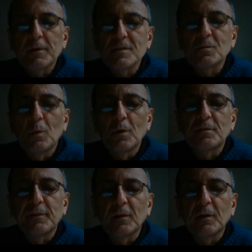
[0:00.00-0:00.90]
just want to
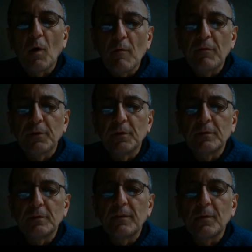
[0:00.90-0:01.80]
feel
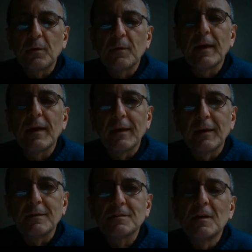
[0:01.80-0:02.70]
confident that they're in the
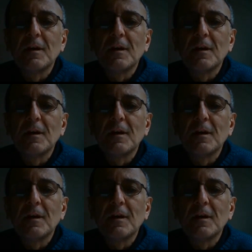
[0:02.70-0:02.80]
hands